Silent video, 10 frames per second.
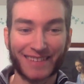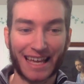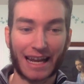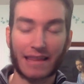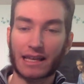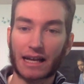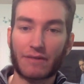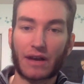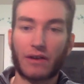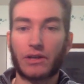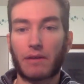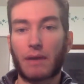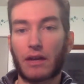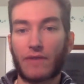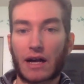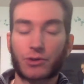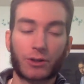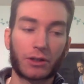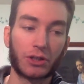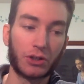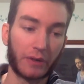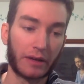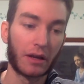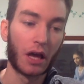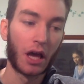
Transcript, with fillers: and I think I found a manufacturer to do it.